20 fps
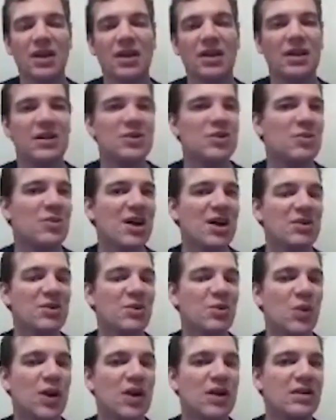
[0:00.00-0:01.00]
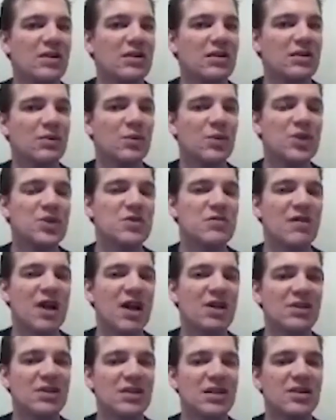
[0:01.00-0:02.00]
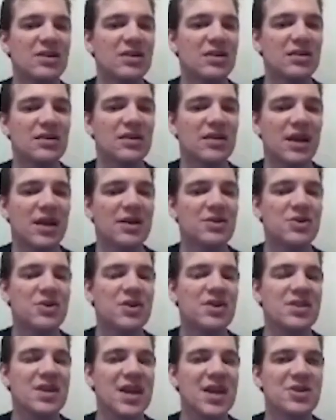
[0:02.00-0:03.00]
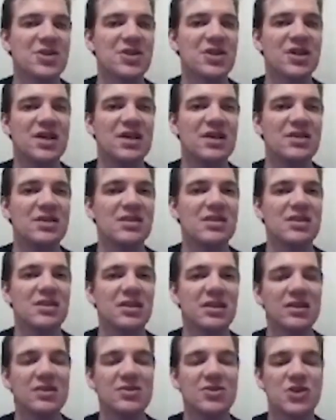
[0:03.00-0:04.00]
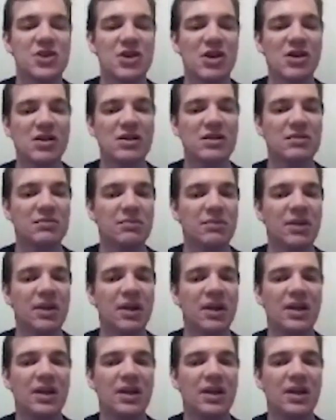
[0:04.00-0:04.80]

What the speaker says: And no matter which validator that transaction hits in Shardeum,